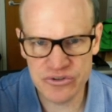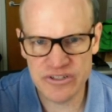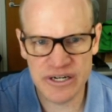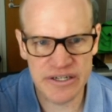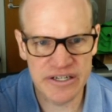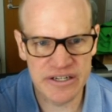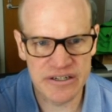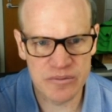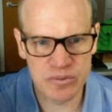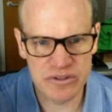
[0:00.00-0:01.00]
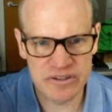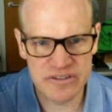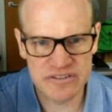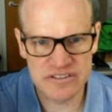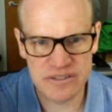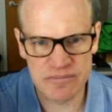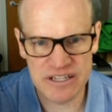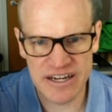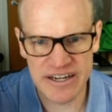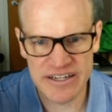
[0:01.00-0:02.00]
then I'm going to end up with some
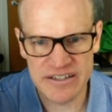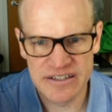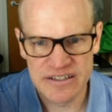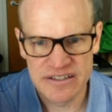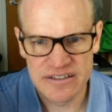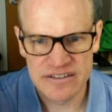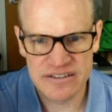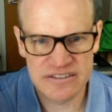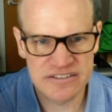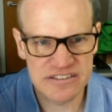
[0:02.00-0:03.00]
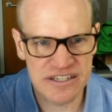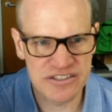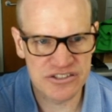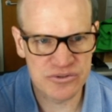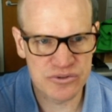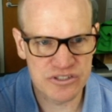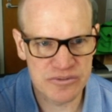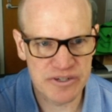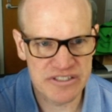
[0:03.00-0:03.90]
line that slices through this space.